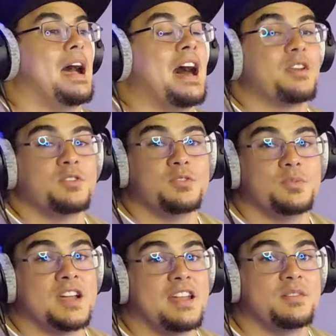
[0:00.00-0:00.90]
I don't know
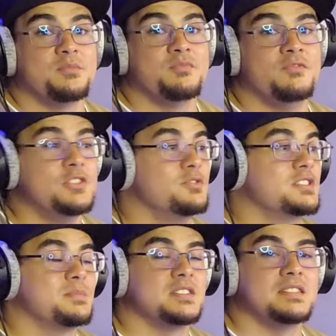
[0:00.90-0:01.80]
what kind of views
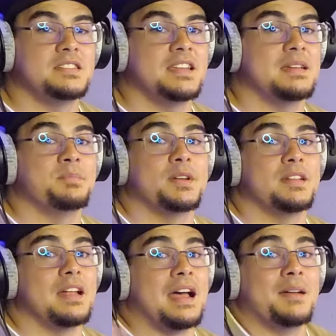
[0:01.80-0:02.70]
I'm going to get,
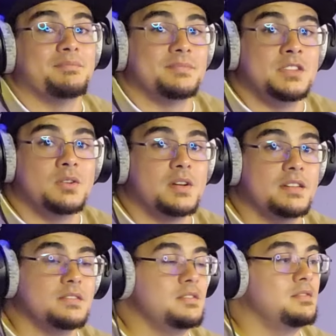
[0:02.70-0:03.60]
but you know what?